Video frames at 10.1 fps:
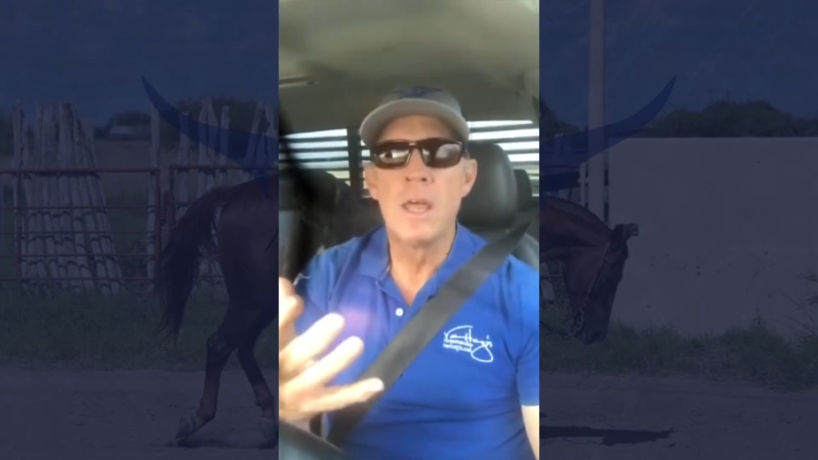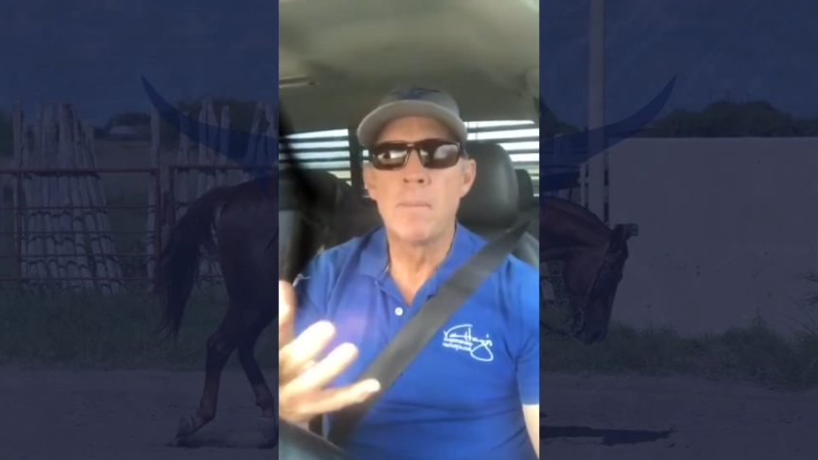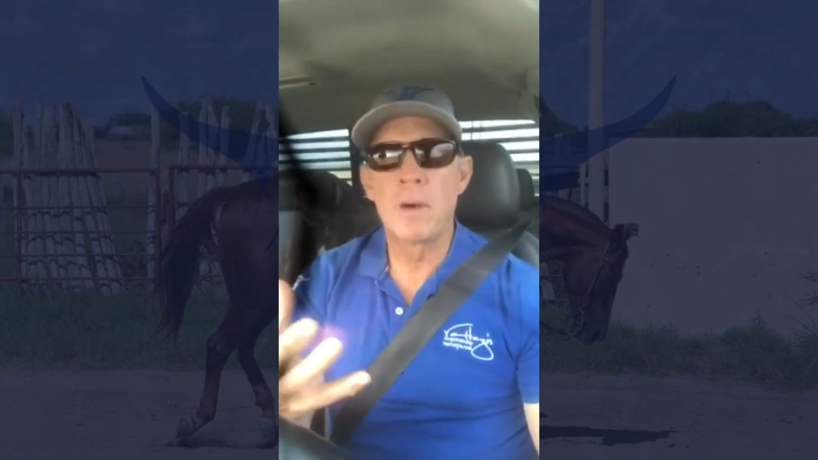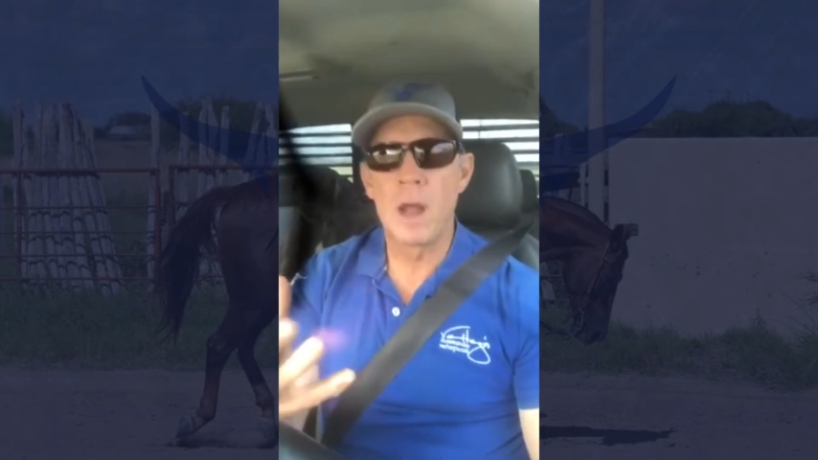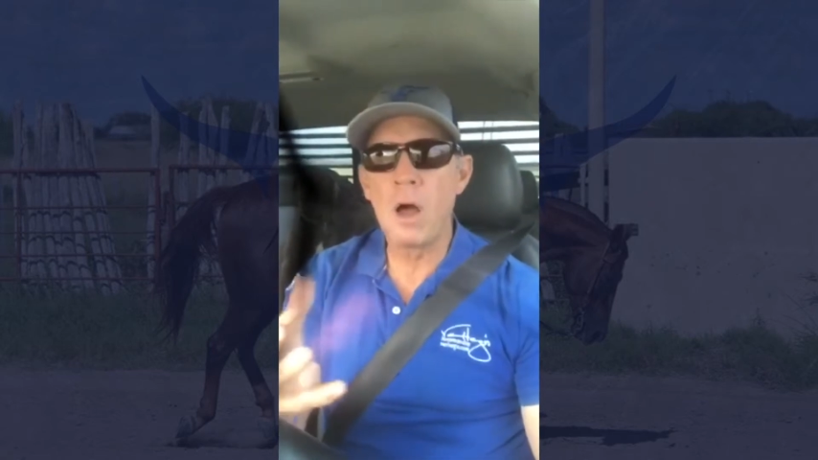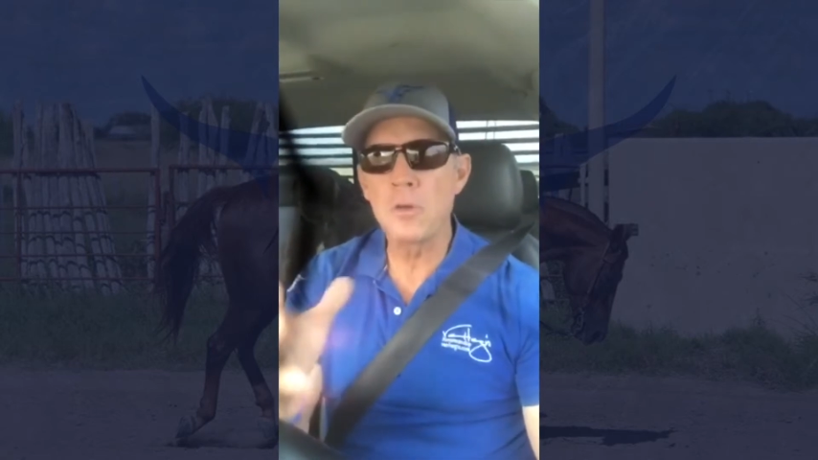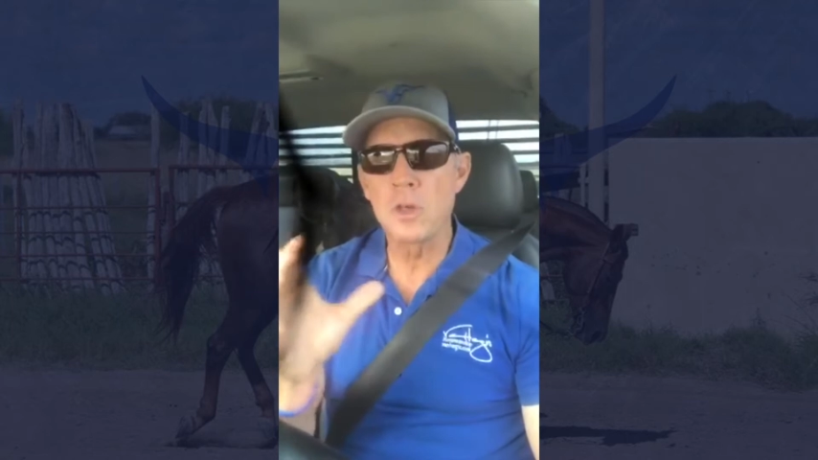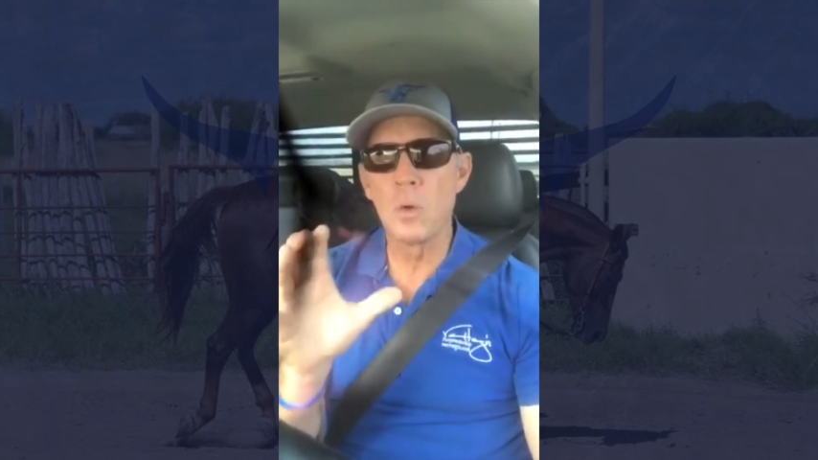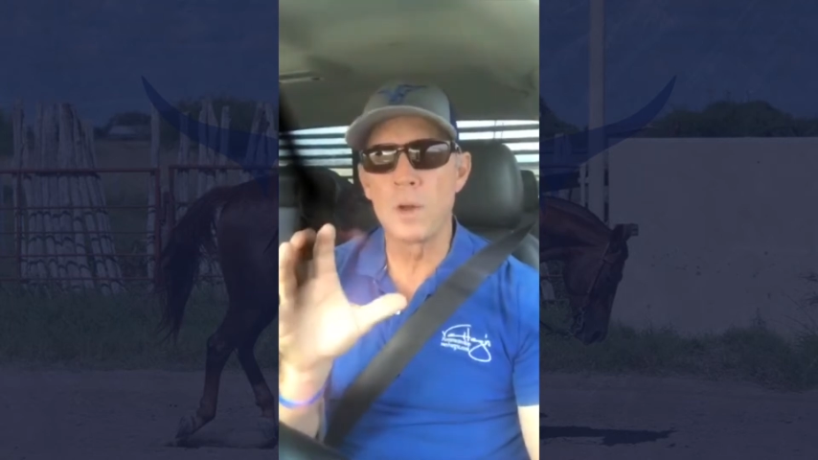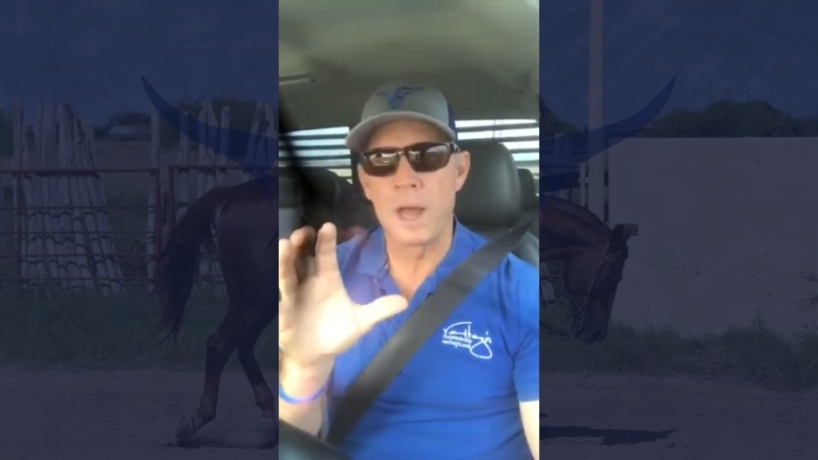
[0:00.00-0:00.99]
But
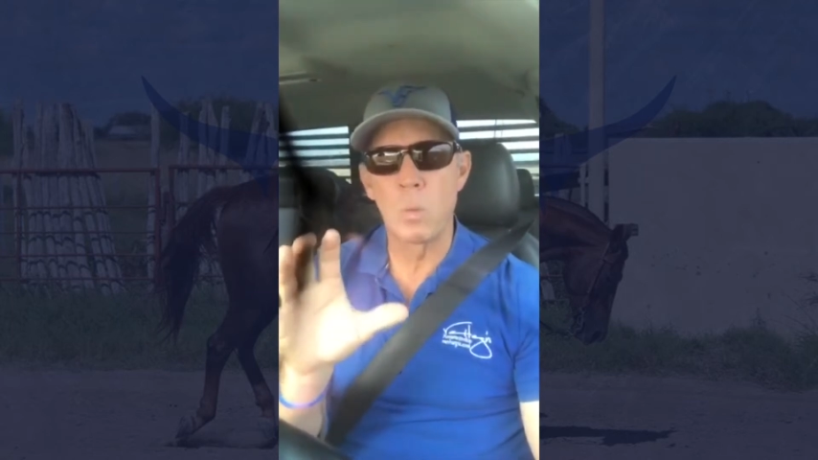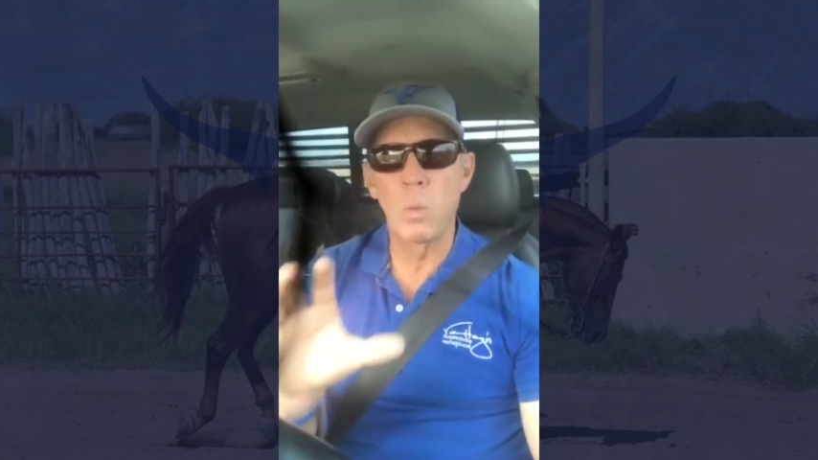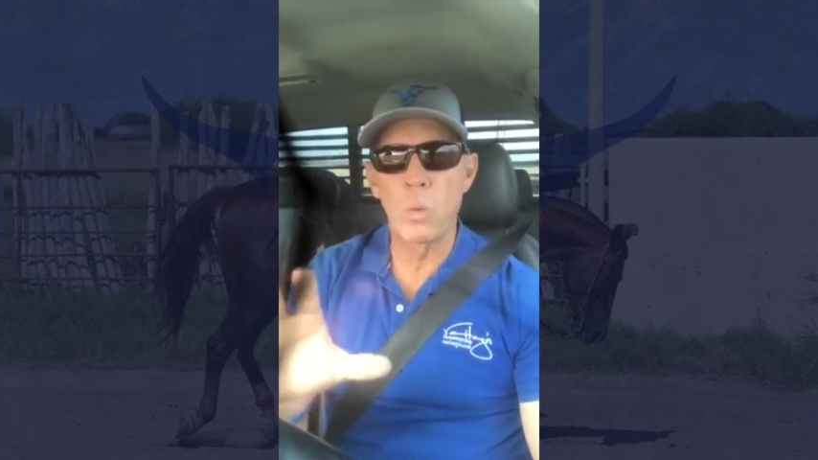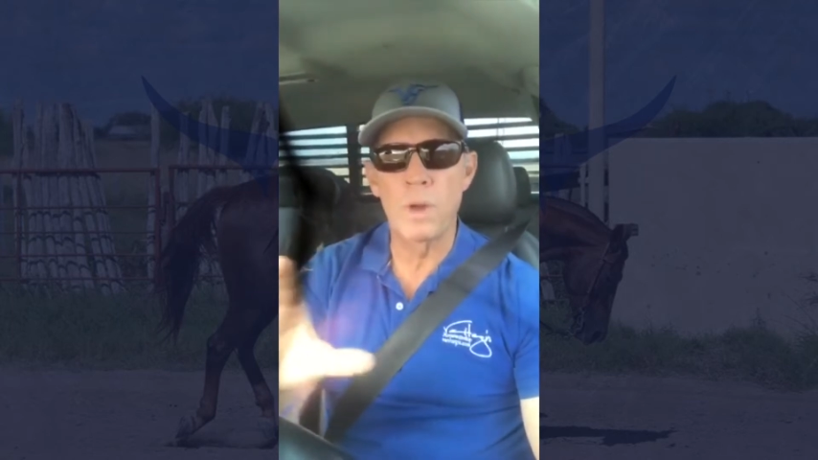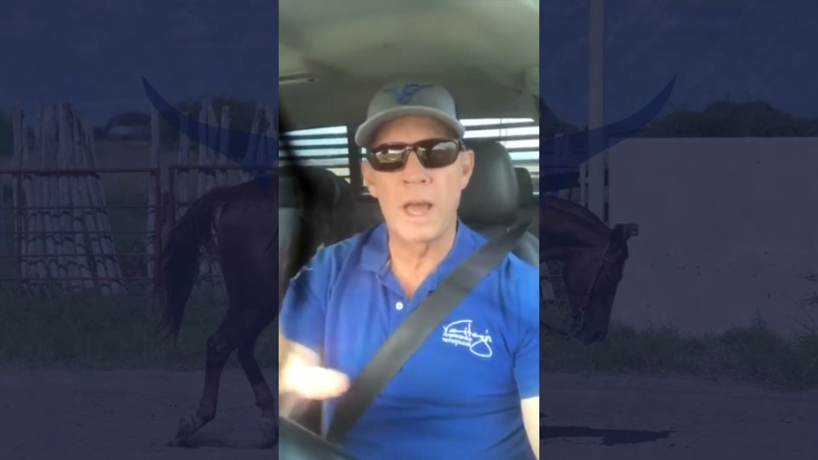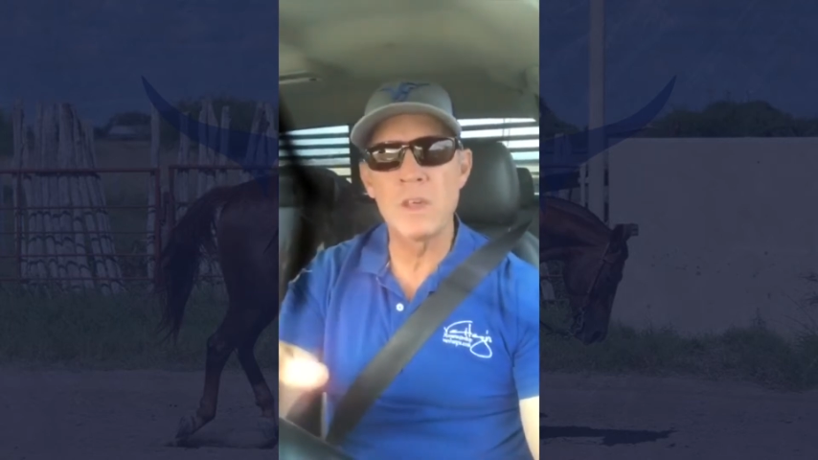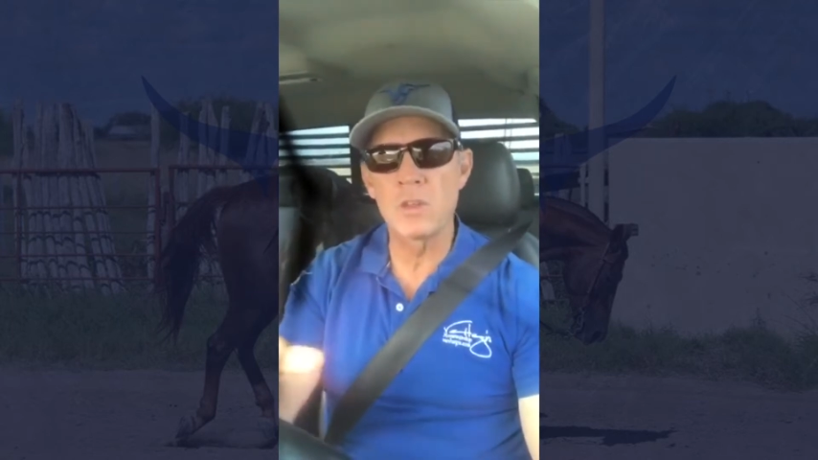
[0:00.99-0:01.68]
also, when I